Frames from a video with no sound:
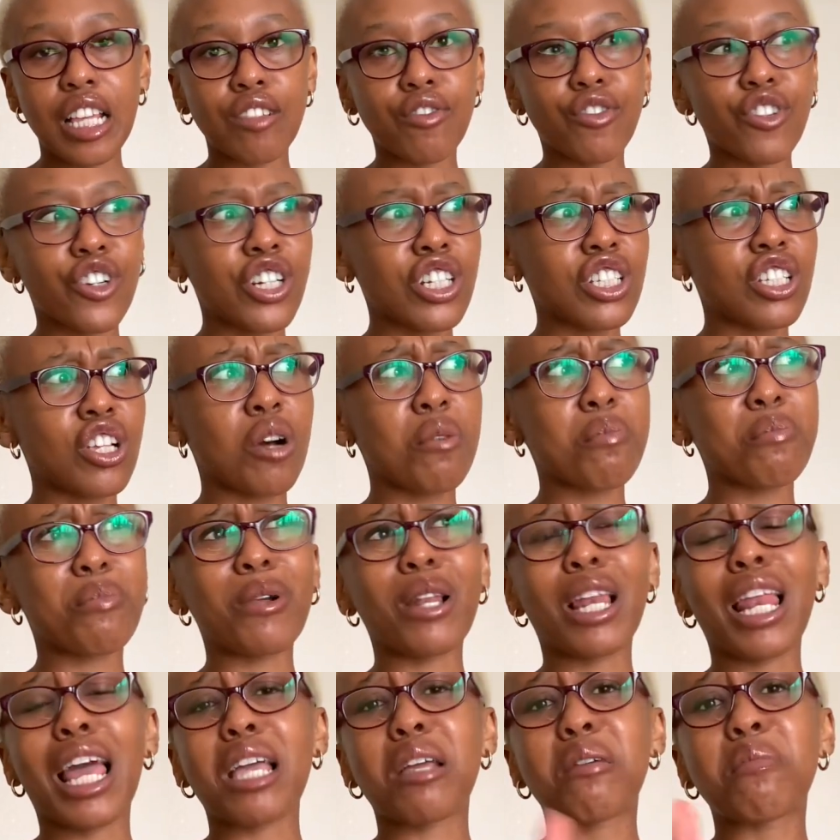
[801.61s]
for example,
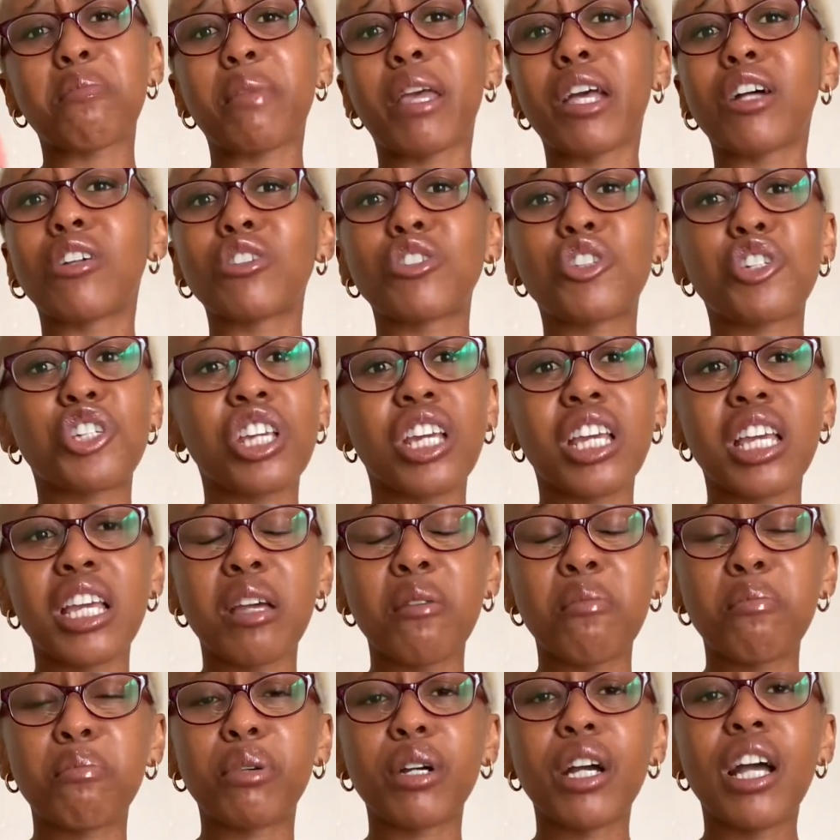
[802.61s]
like
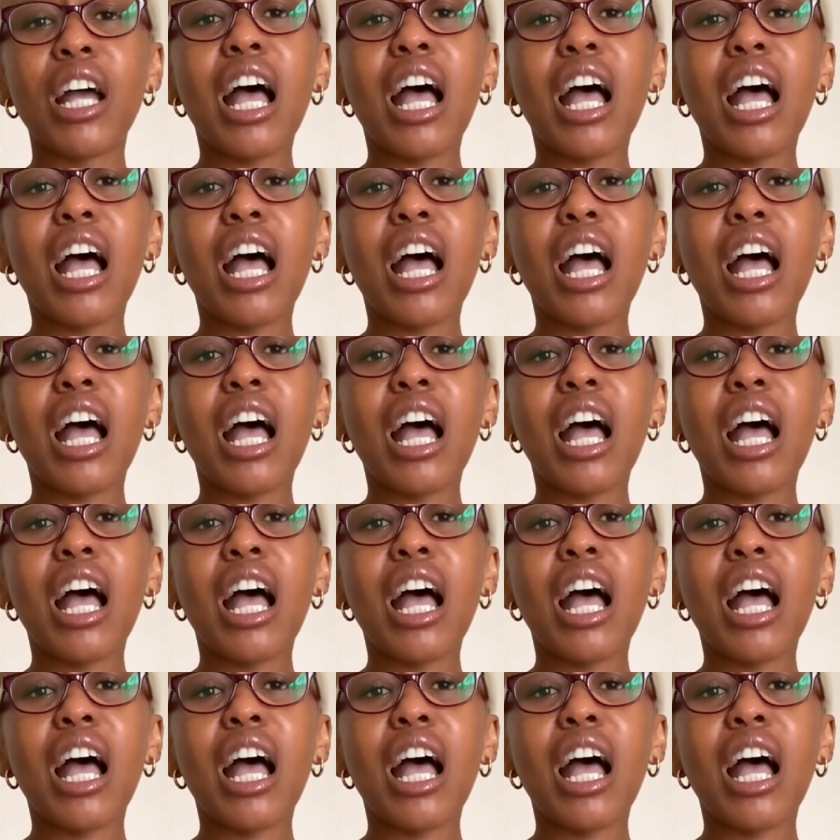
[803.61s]
MailChimp,